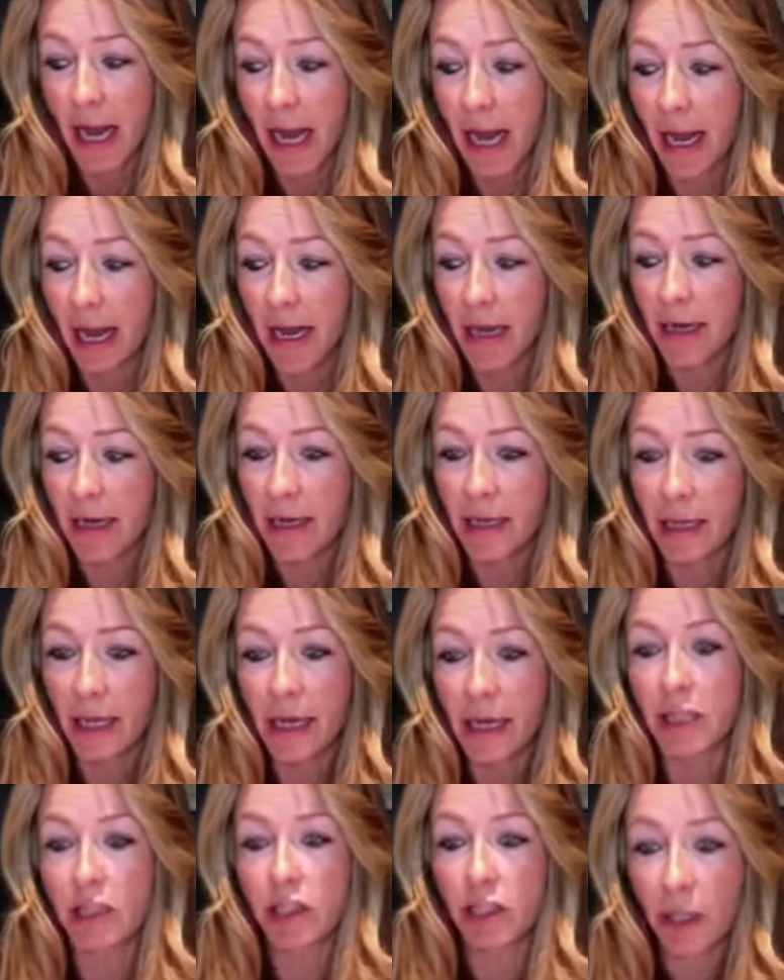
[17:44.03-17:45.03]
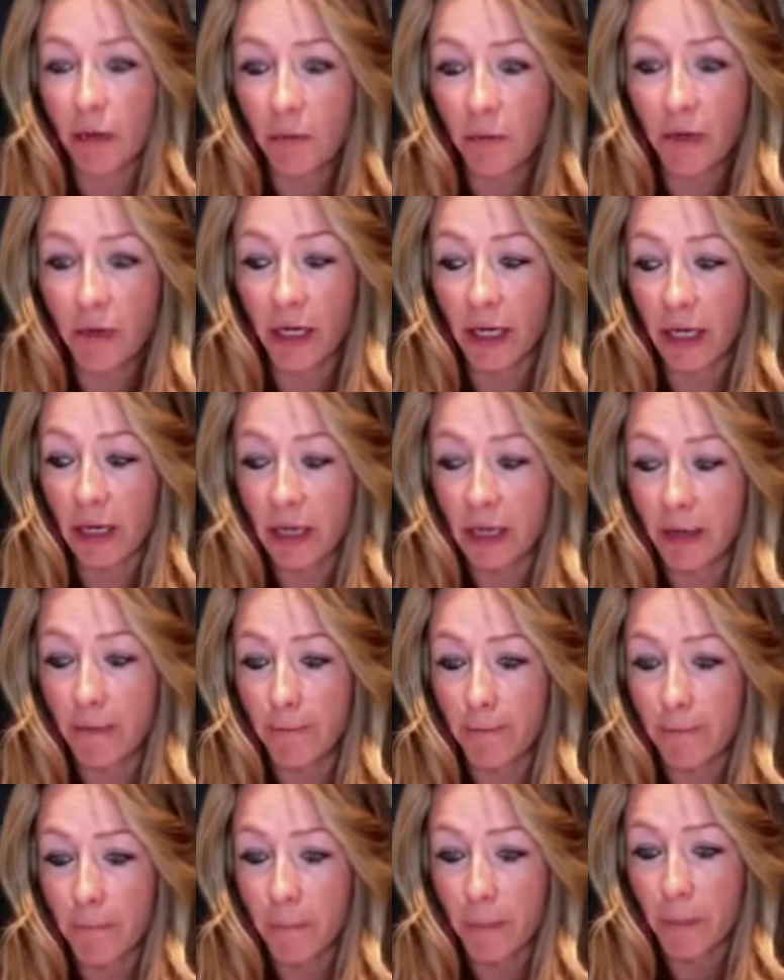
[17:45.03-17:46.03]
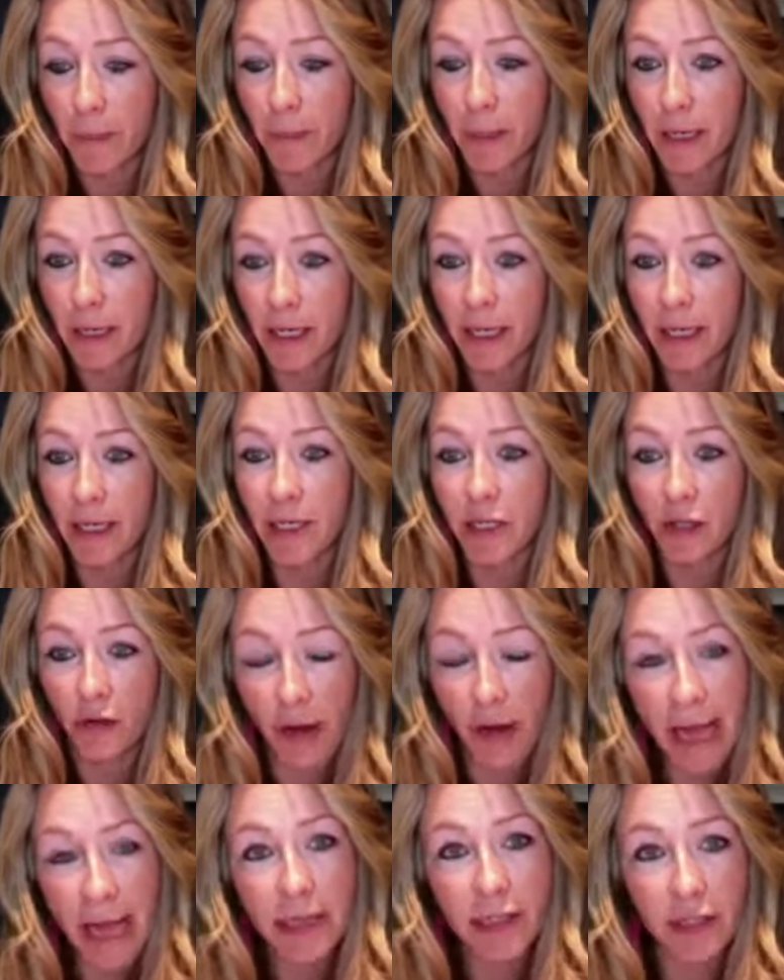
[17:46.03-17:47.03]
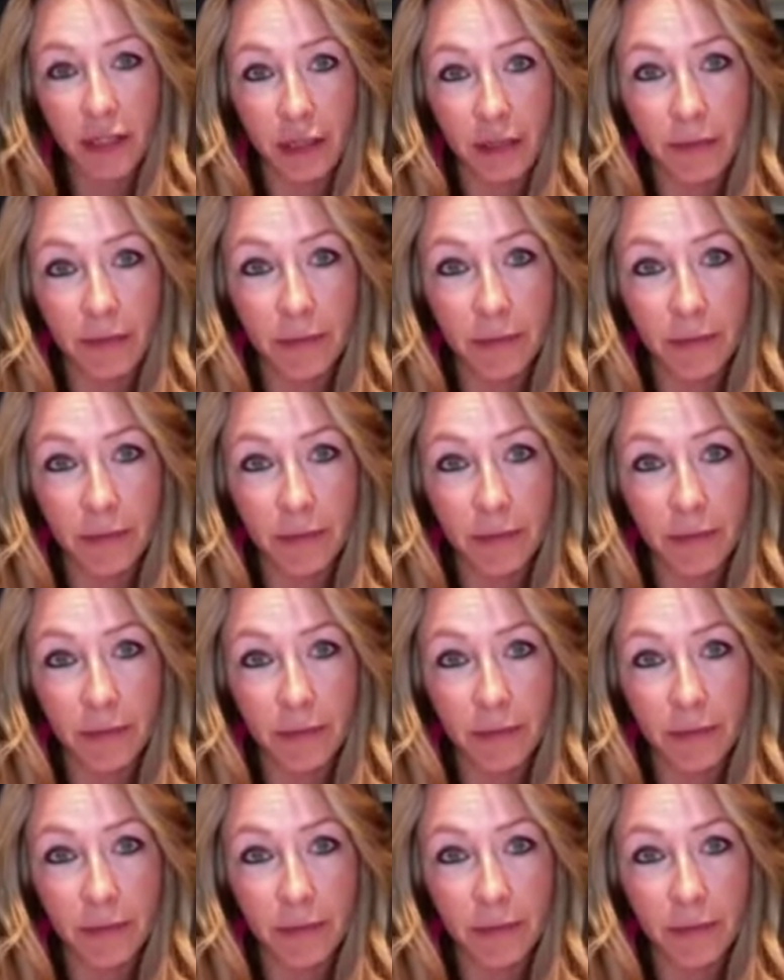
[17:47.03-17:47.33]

And then it shifted into gratitude.